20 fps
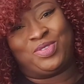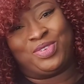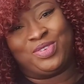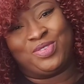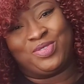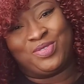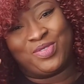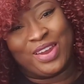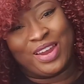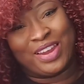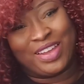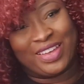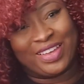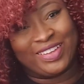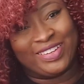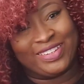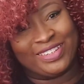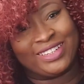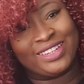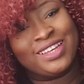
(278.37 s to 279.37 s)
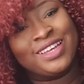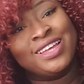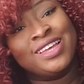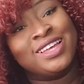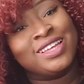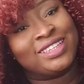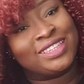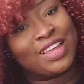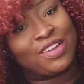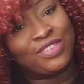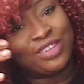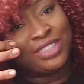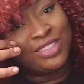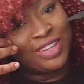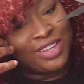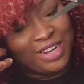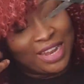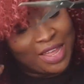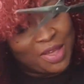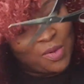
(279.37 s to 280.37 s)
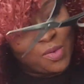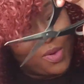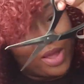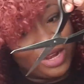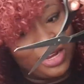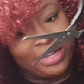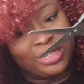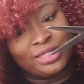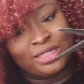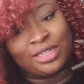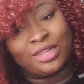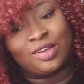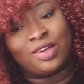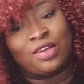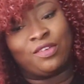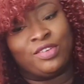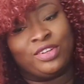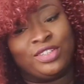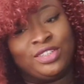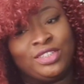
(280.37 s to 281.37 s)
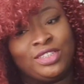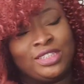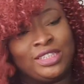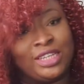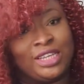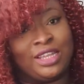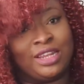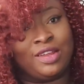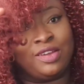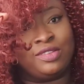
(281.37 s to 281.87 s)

to record so I've just done like one little cut I've literally just taken